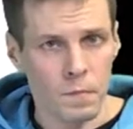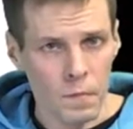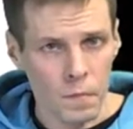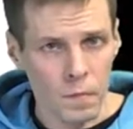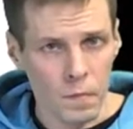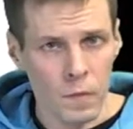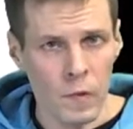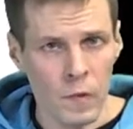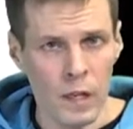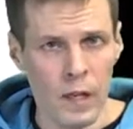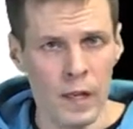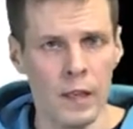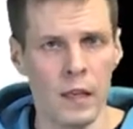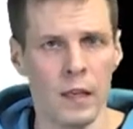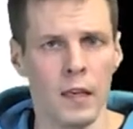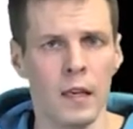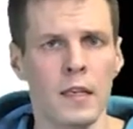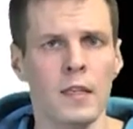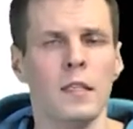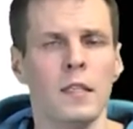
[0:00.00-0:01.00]
then the
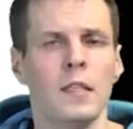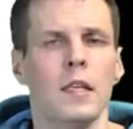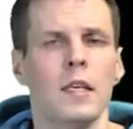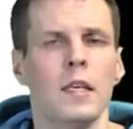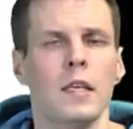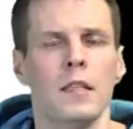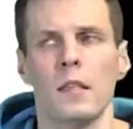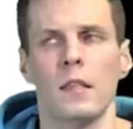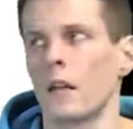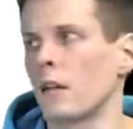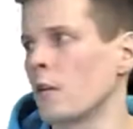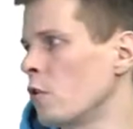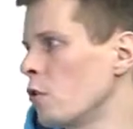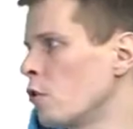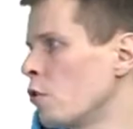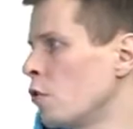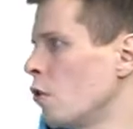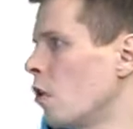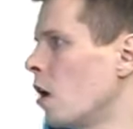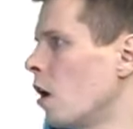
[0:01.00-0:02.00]
next thing is that you
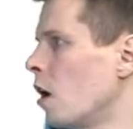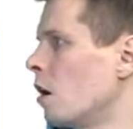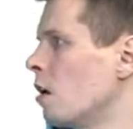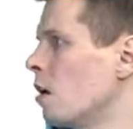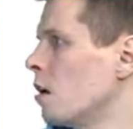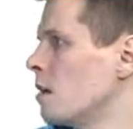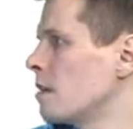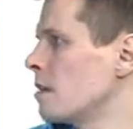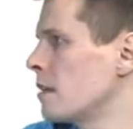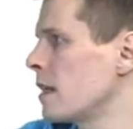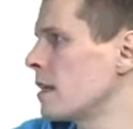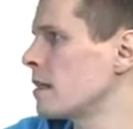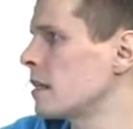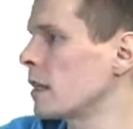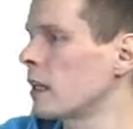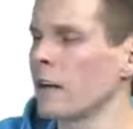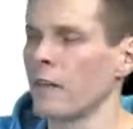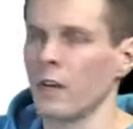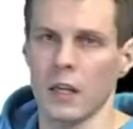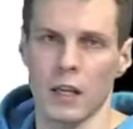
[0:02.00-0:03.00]
do a
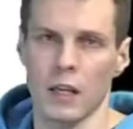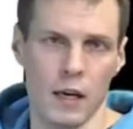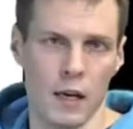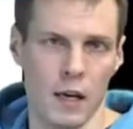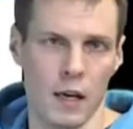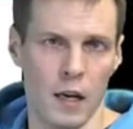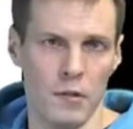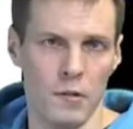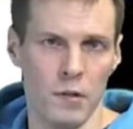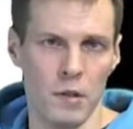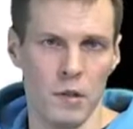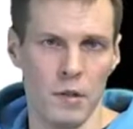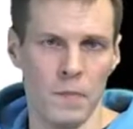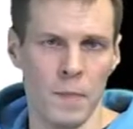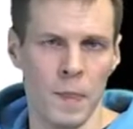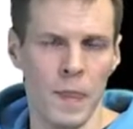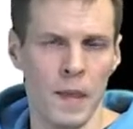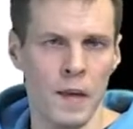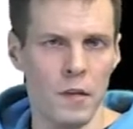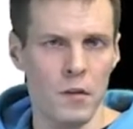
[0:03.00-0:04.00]
sensitivity analysis.
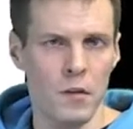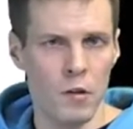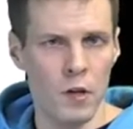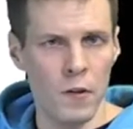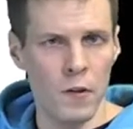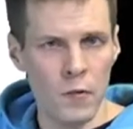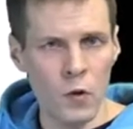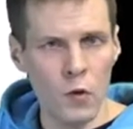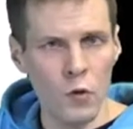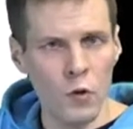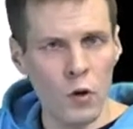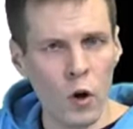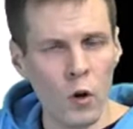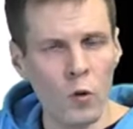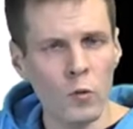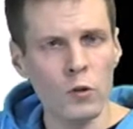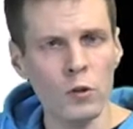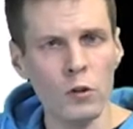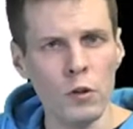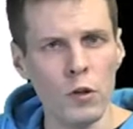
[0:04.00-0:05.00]
So if you
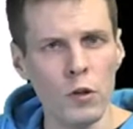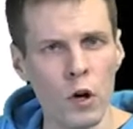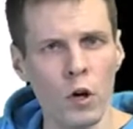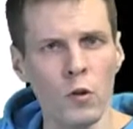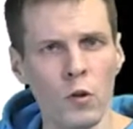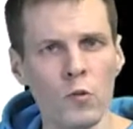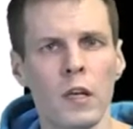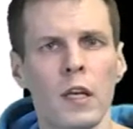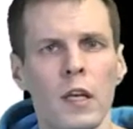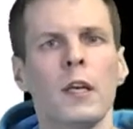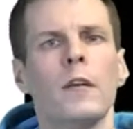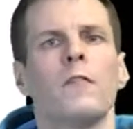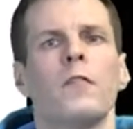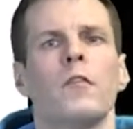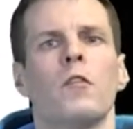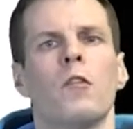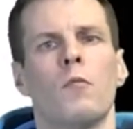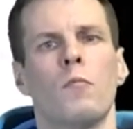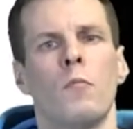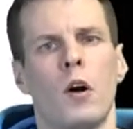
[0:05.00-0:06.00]
don't know if
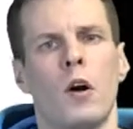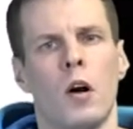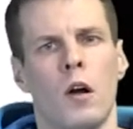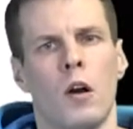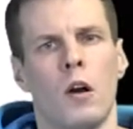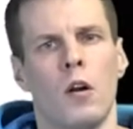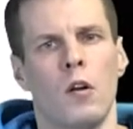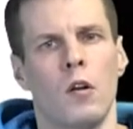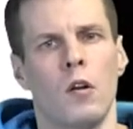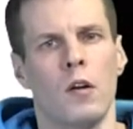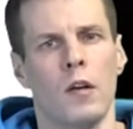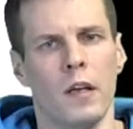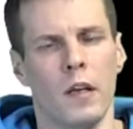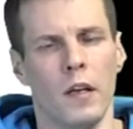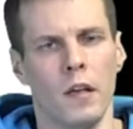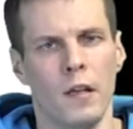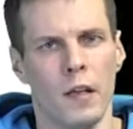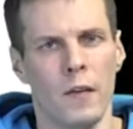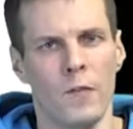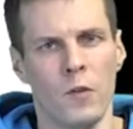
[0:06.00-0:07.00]
your model,
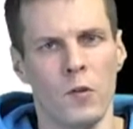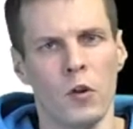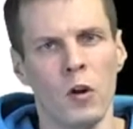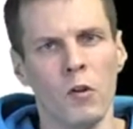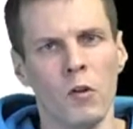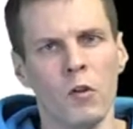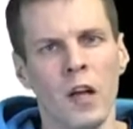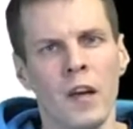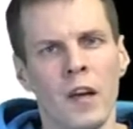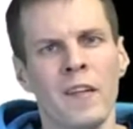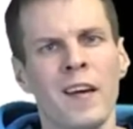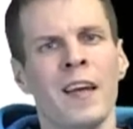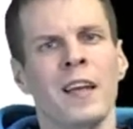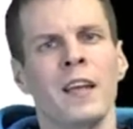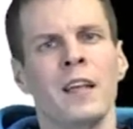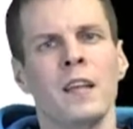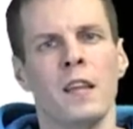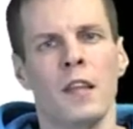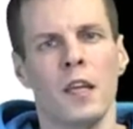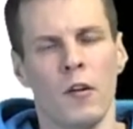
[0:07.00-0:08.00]
if you don't have
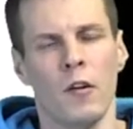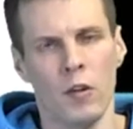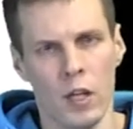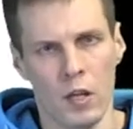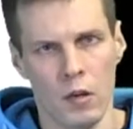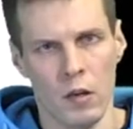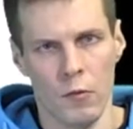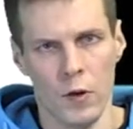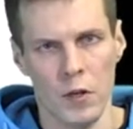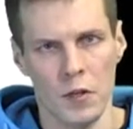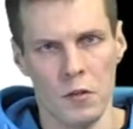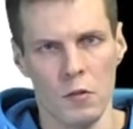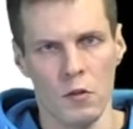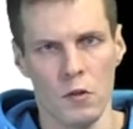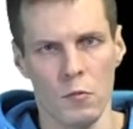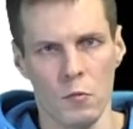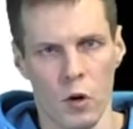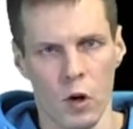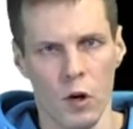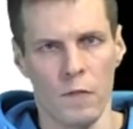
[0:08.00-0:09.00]
any theoretical reason
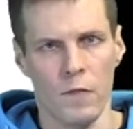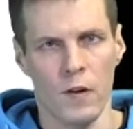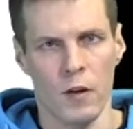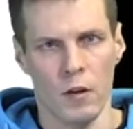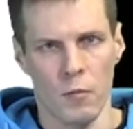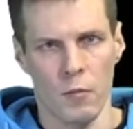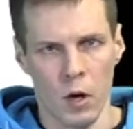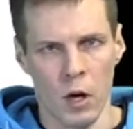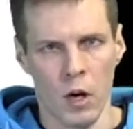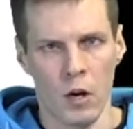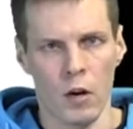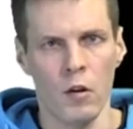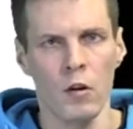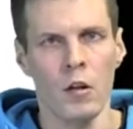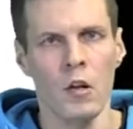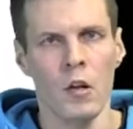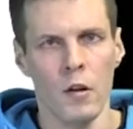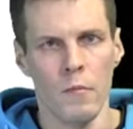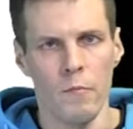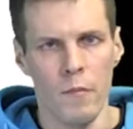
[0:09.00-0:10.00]
to modify your model
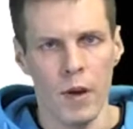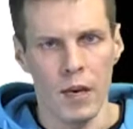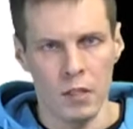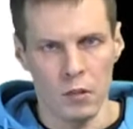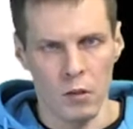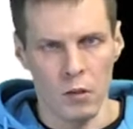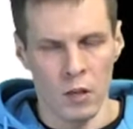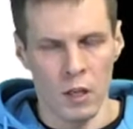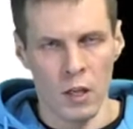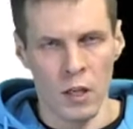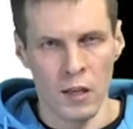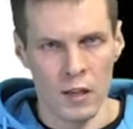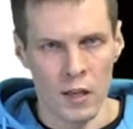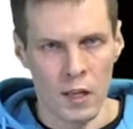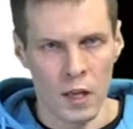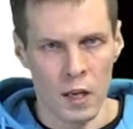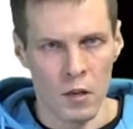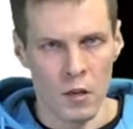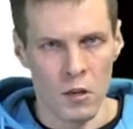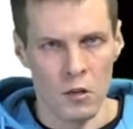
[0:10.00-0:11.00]
based on the
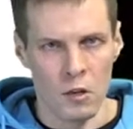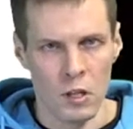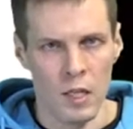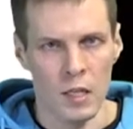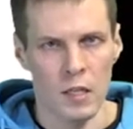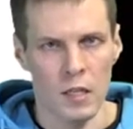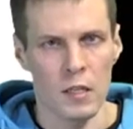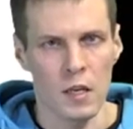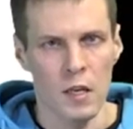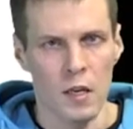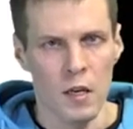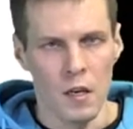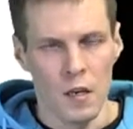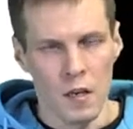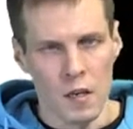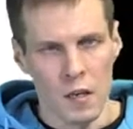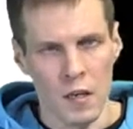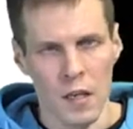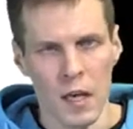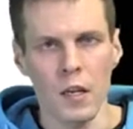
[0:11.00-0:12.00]
diagnostics,
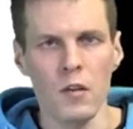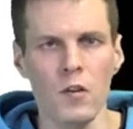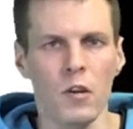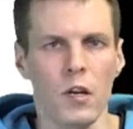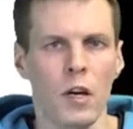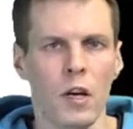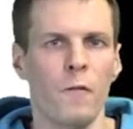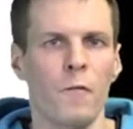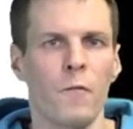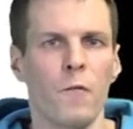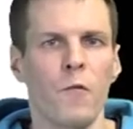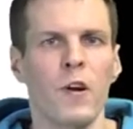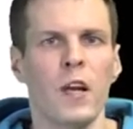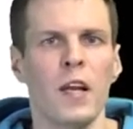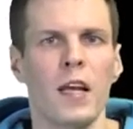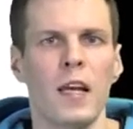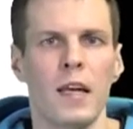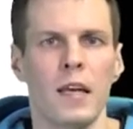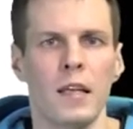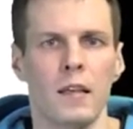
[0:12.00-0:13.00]
then you can
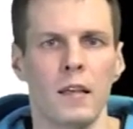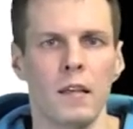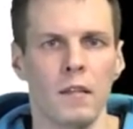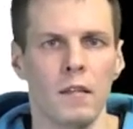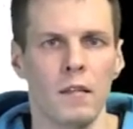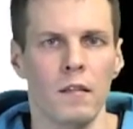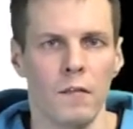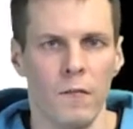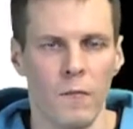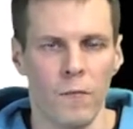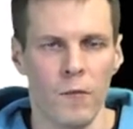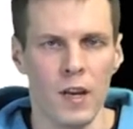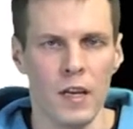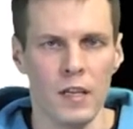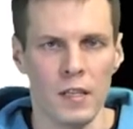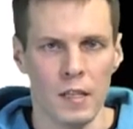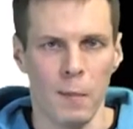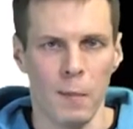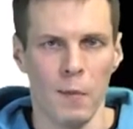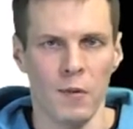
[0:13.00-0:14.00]
free
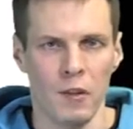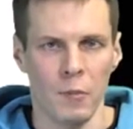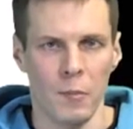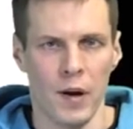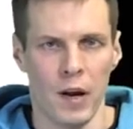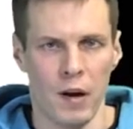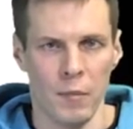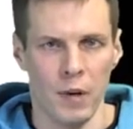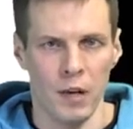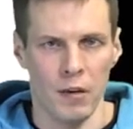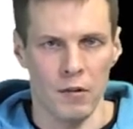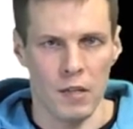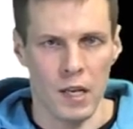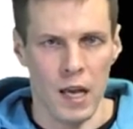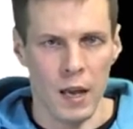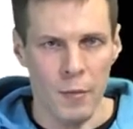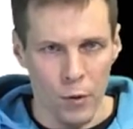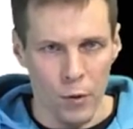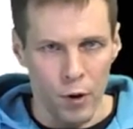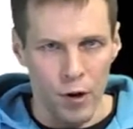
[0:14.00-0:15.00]
some of the parameters
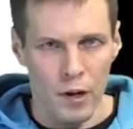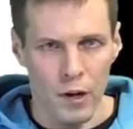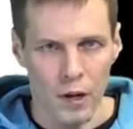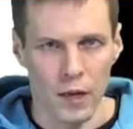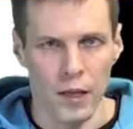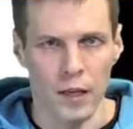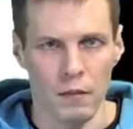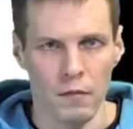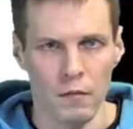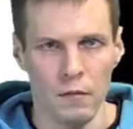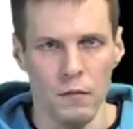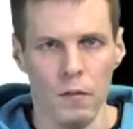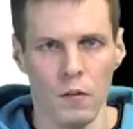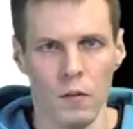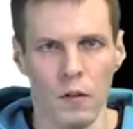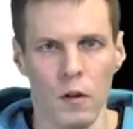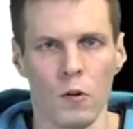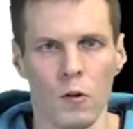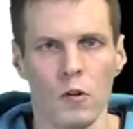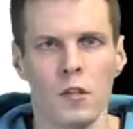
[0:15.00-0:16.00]
empirically.
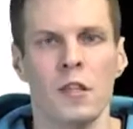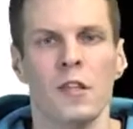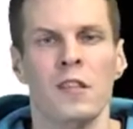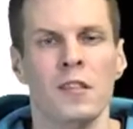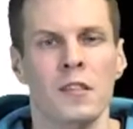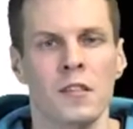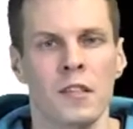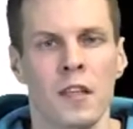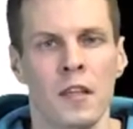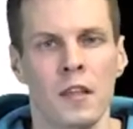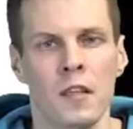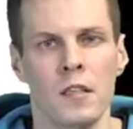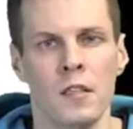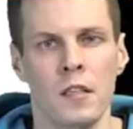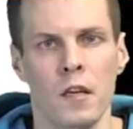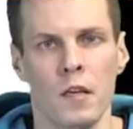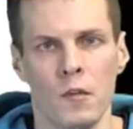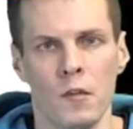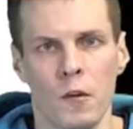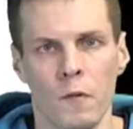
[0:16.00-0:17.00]
Your
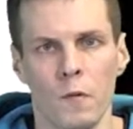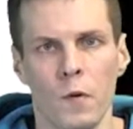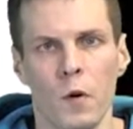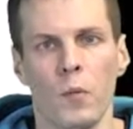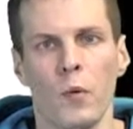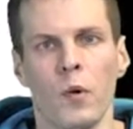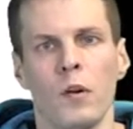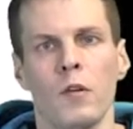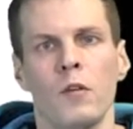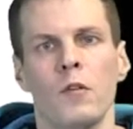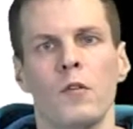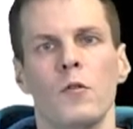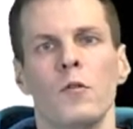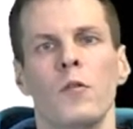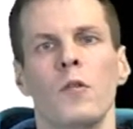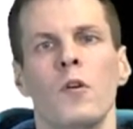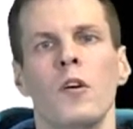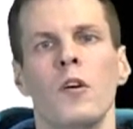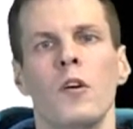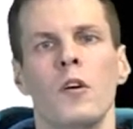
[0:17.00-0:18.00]
statistical software will
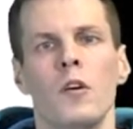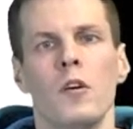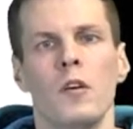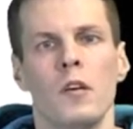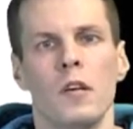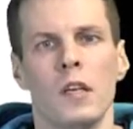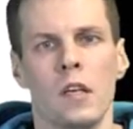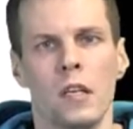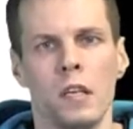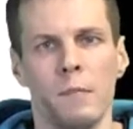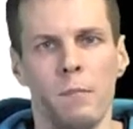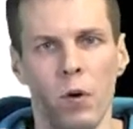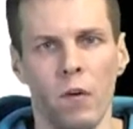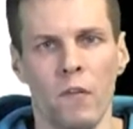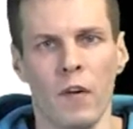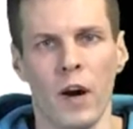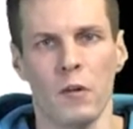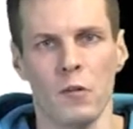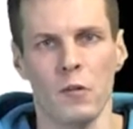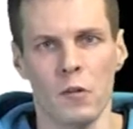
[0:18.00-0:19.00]

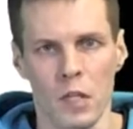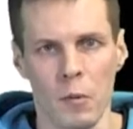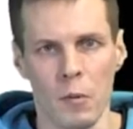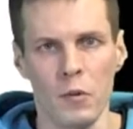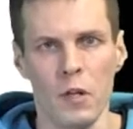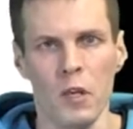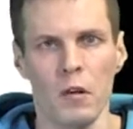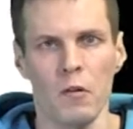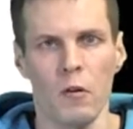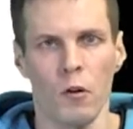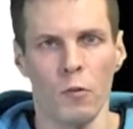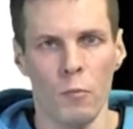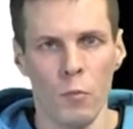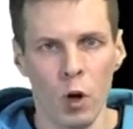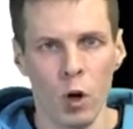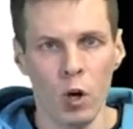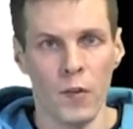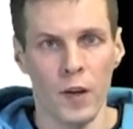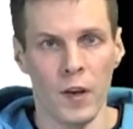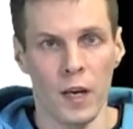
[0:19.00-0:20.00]
provide you something called
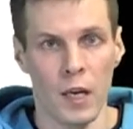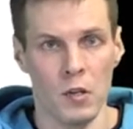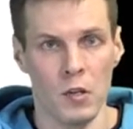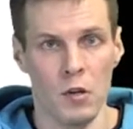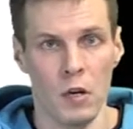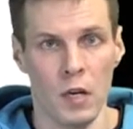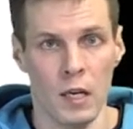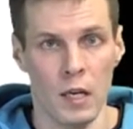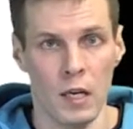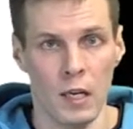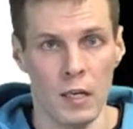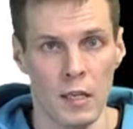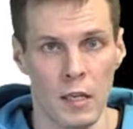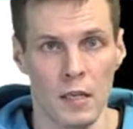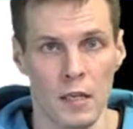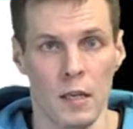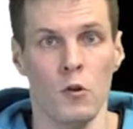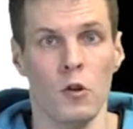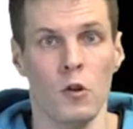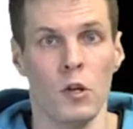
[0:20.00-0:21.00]
modification
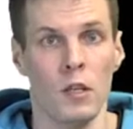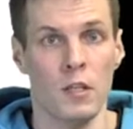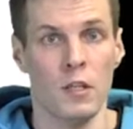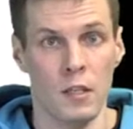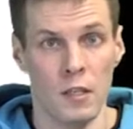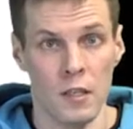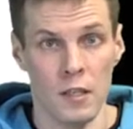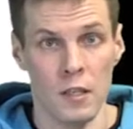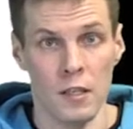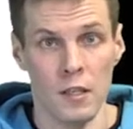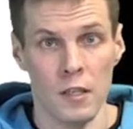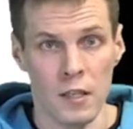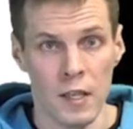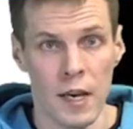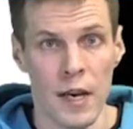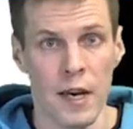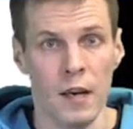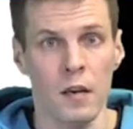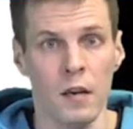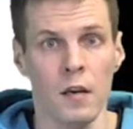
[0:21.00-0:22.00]
indices, and you can just
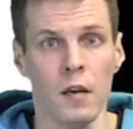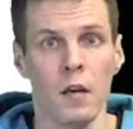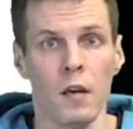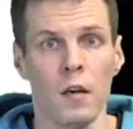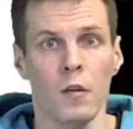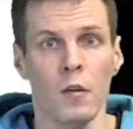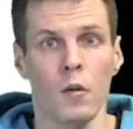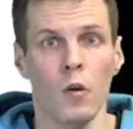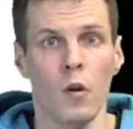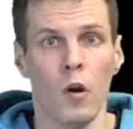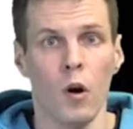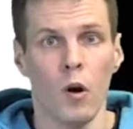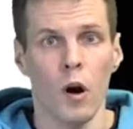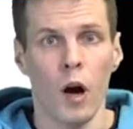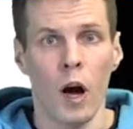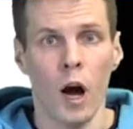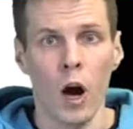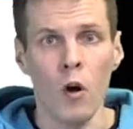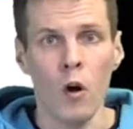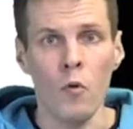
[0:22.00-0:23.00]
check
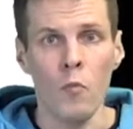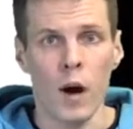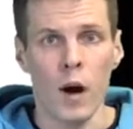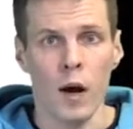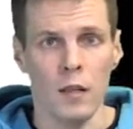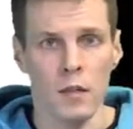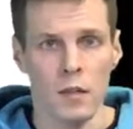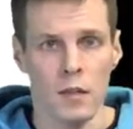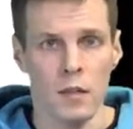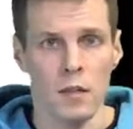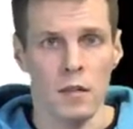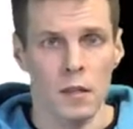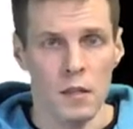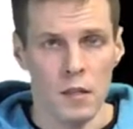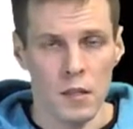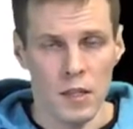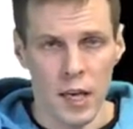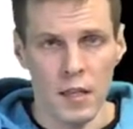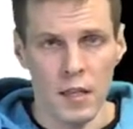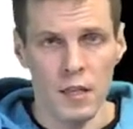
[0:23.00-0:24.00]
how much
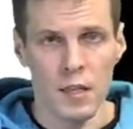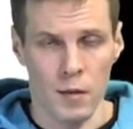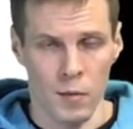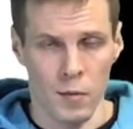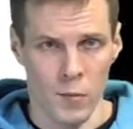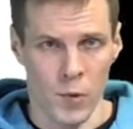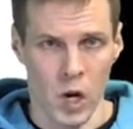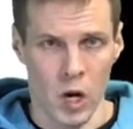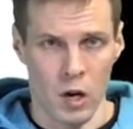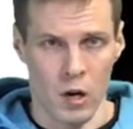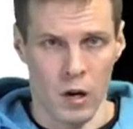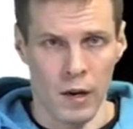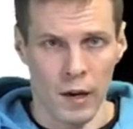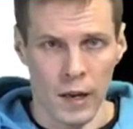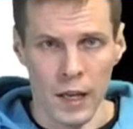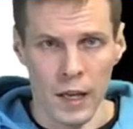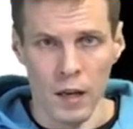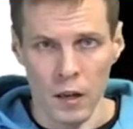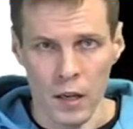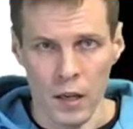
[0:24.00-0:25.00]
changing your model a
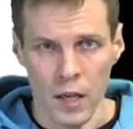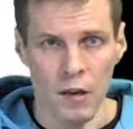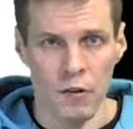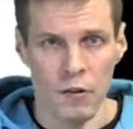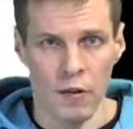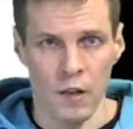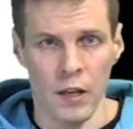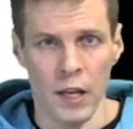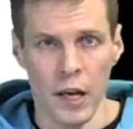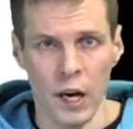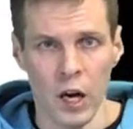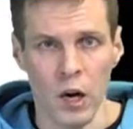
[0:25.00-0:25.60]
little here and there